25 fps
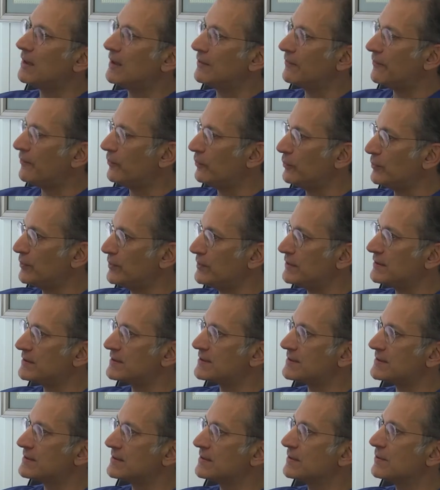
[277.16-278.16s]

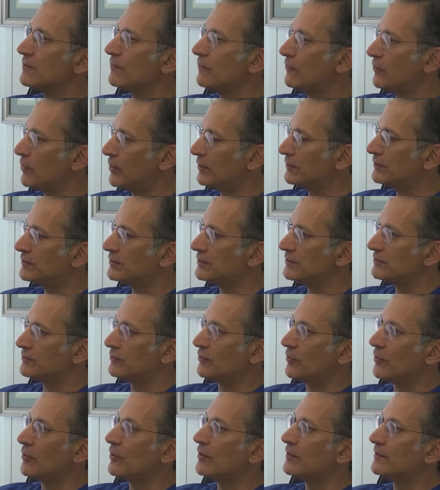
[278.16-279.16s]
fluids, water,
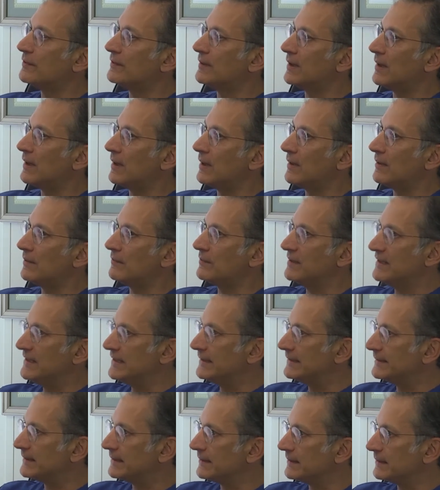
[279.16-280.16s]
or
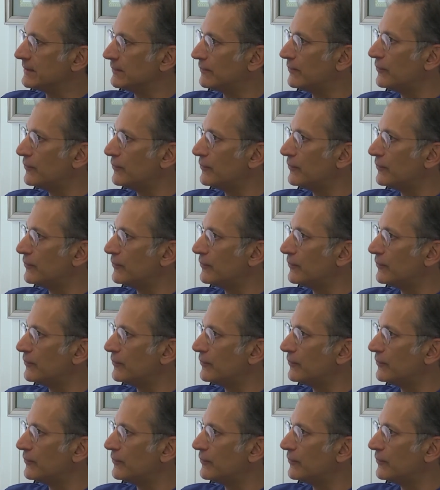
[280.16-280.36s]
eating the